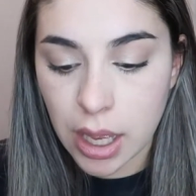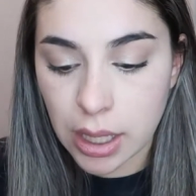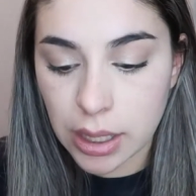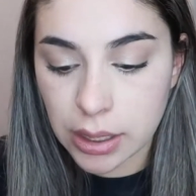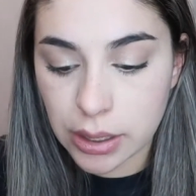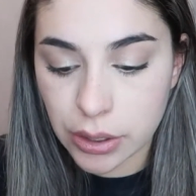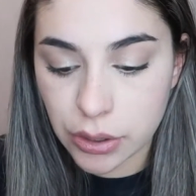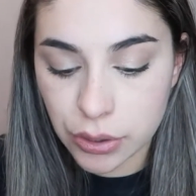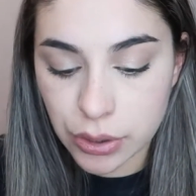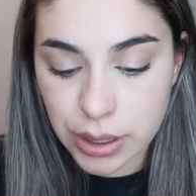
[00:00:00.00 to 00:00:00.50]
A
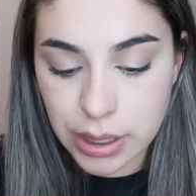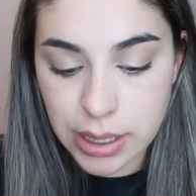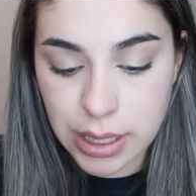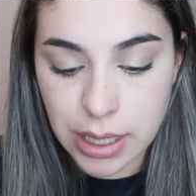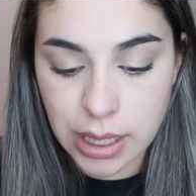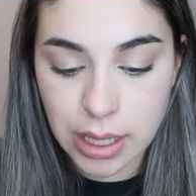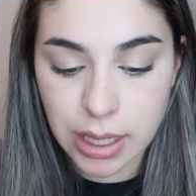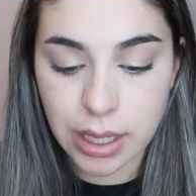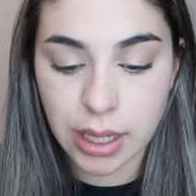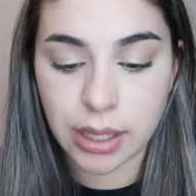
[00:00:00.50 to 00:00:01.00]
little
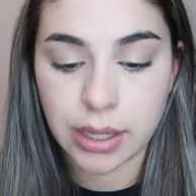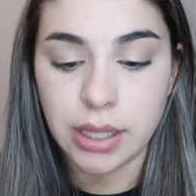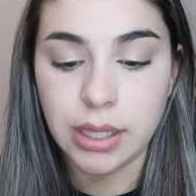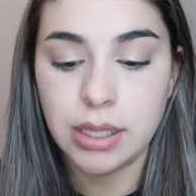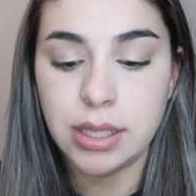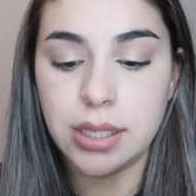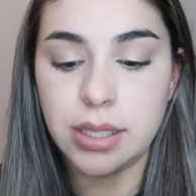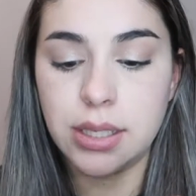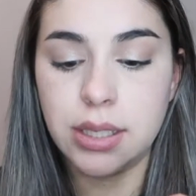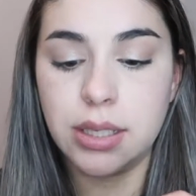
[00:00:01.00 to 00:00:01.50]
tea, and I
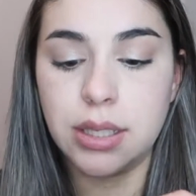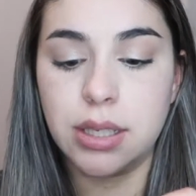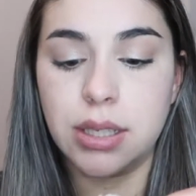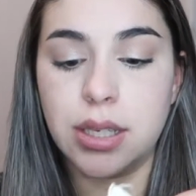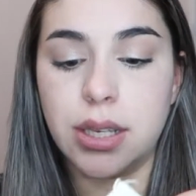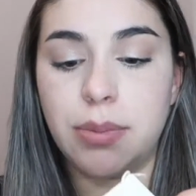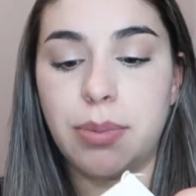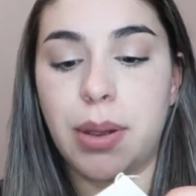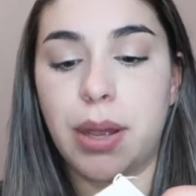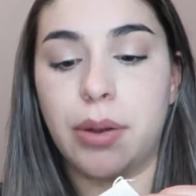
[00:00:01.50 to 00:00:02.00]
think this is the
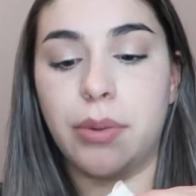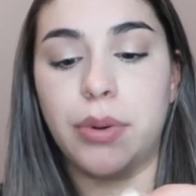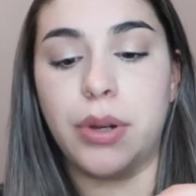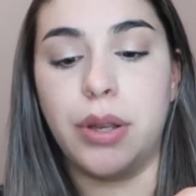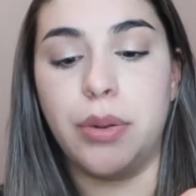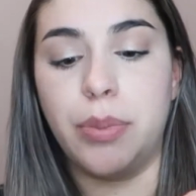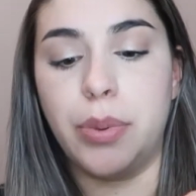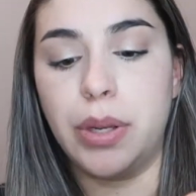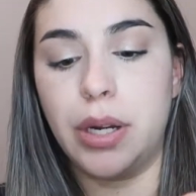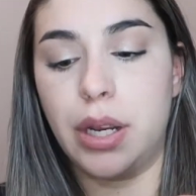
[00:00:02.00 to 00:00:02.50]
tea bag where
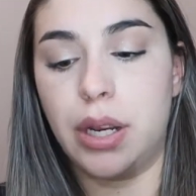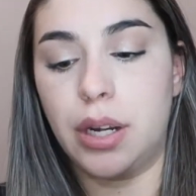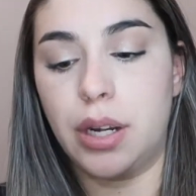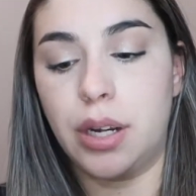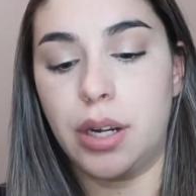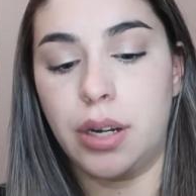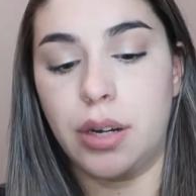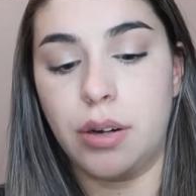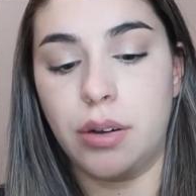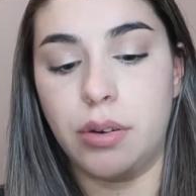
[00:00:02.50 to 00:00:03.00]
you put it,
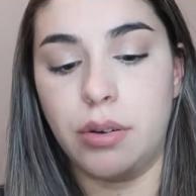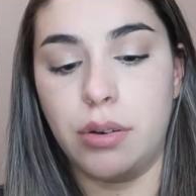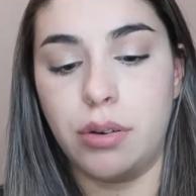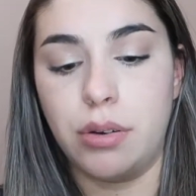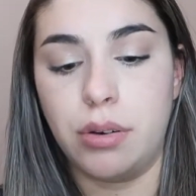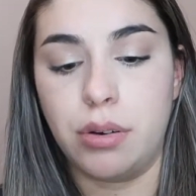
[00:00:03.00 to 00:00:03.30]
no?